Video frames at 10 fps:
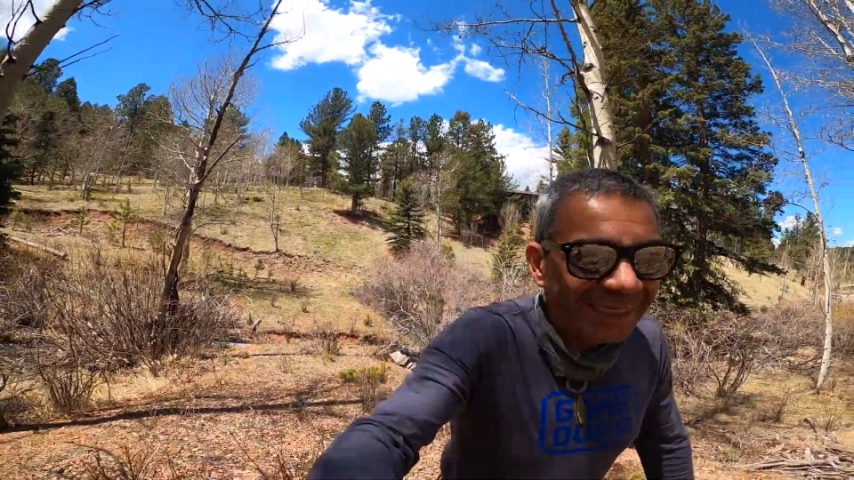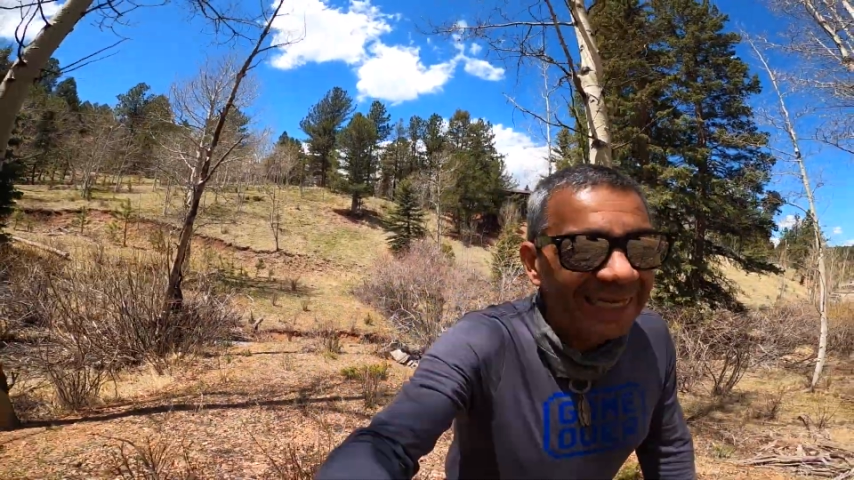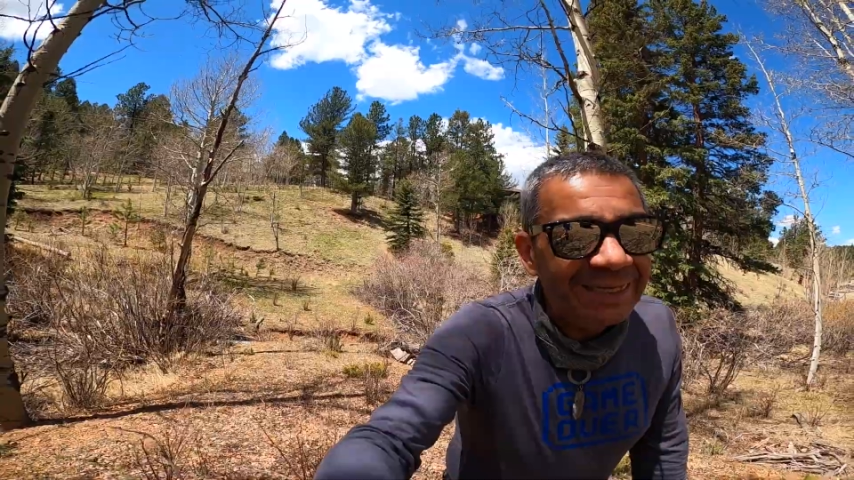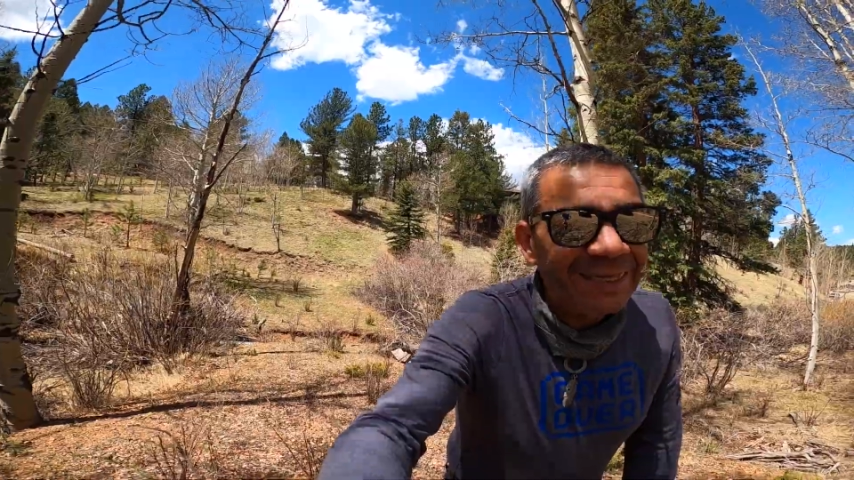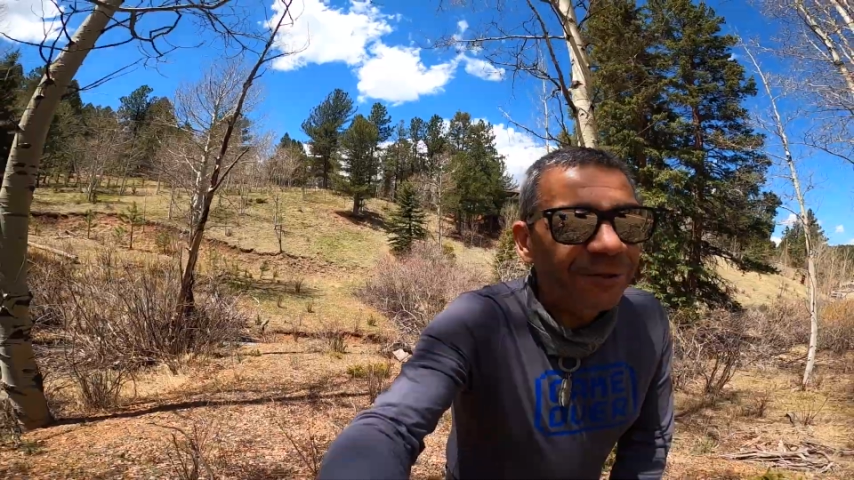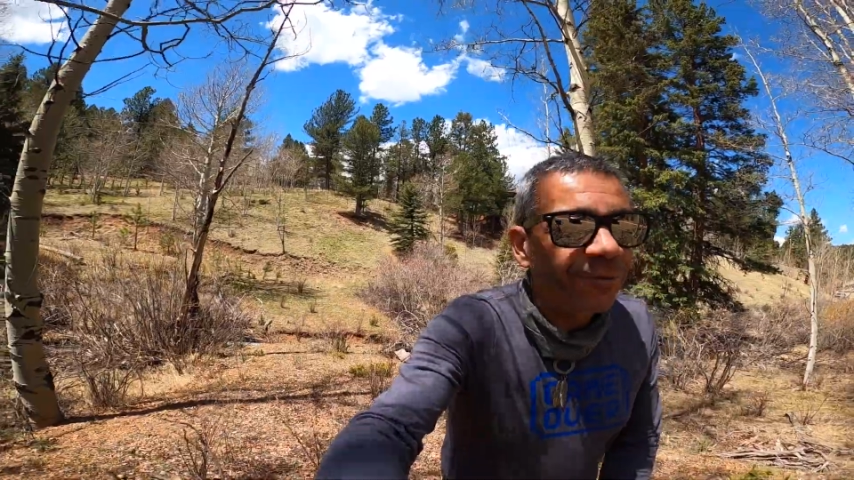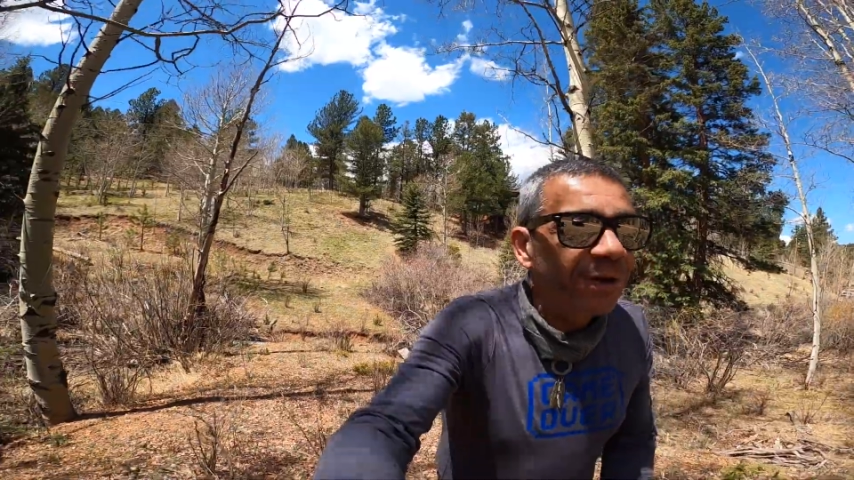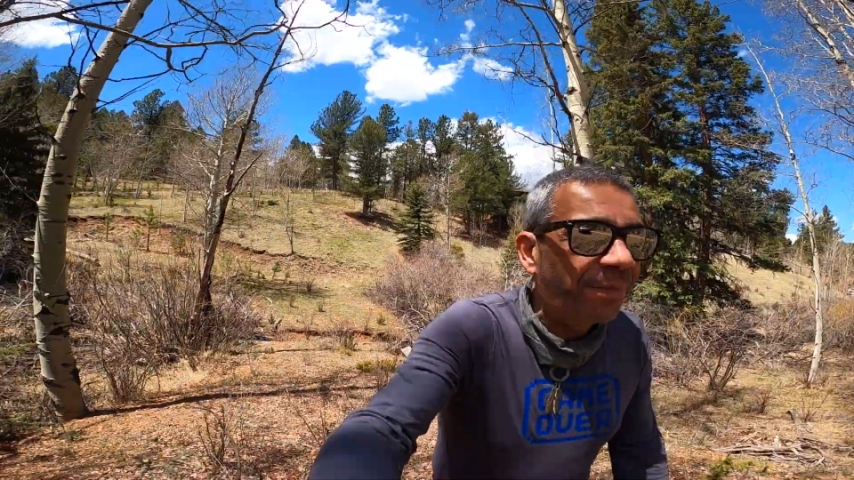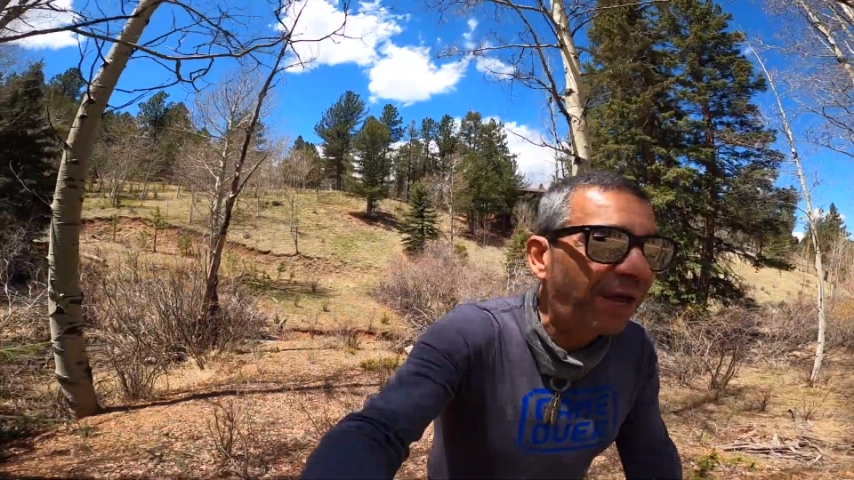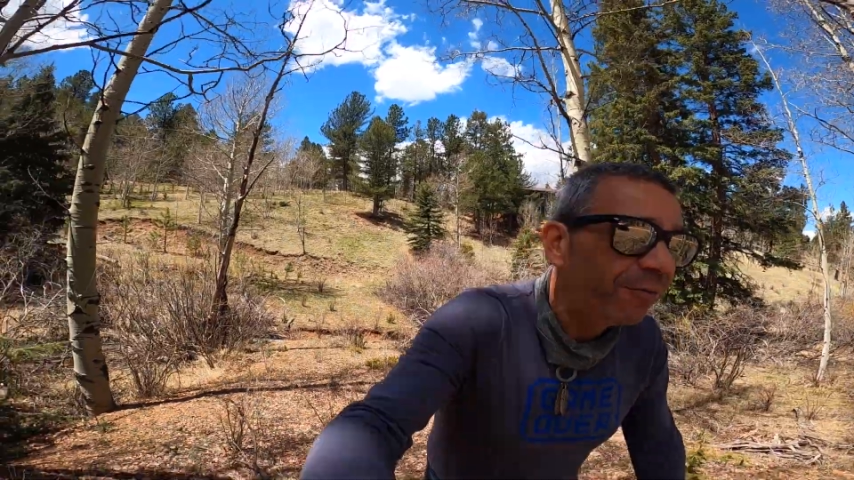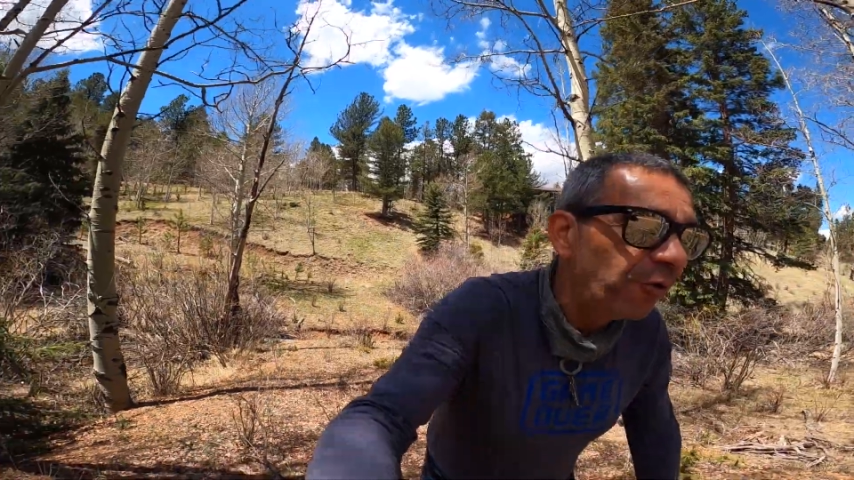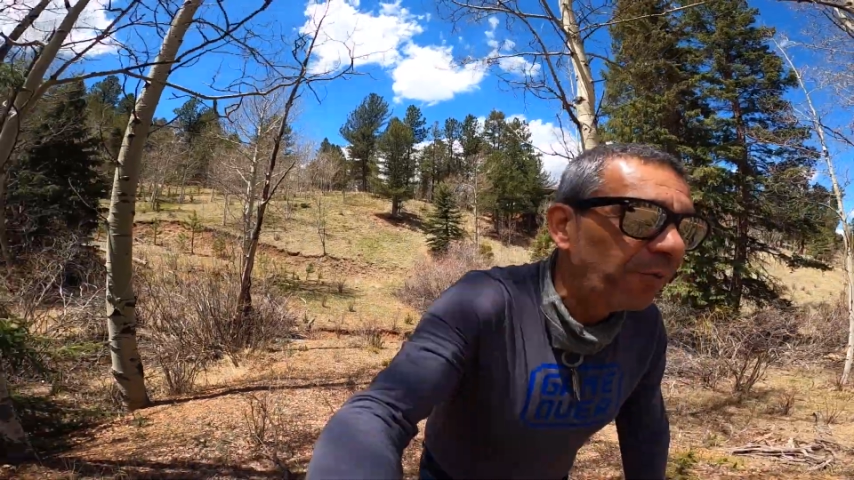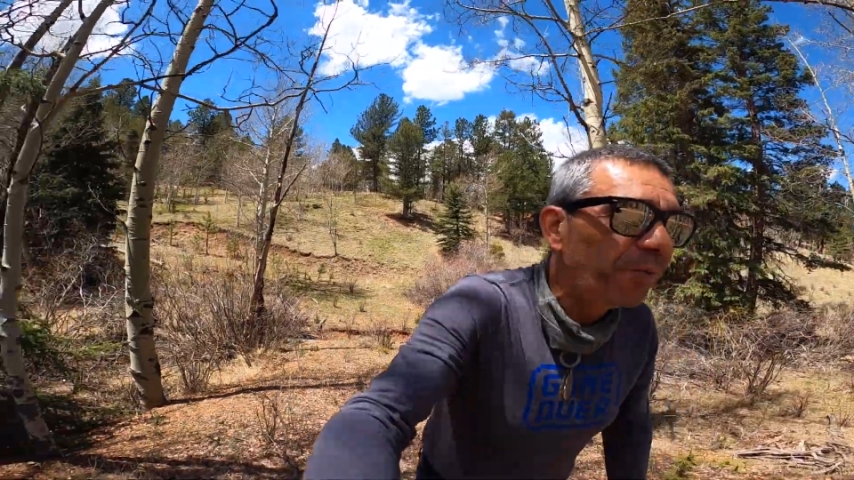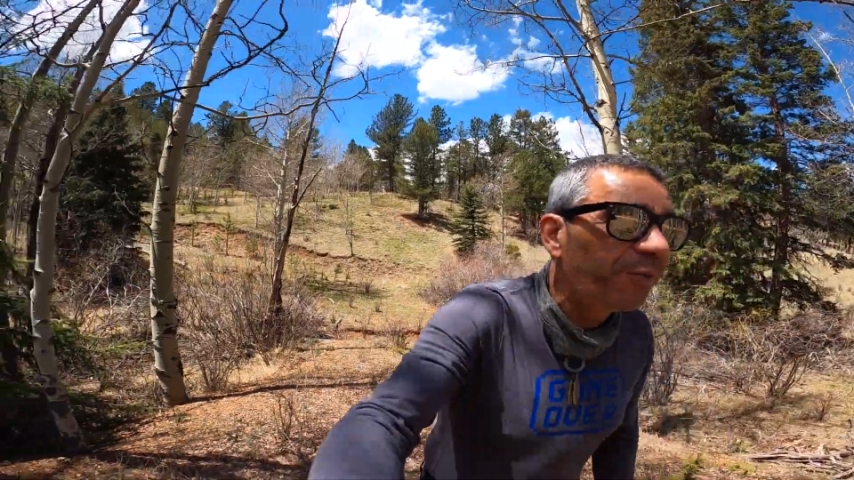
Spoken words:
decent 3-bedroom,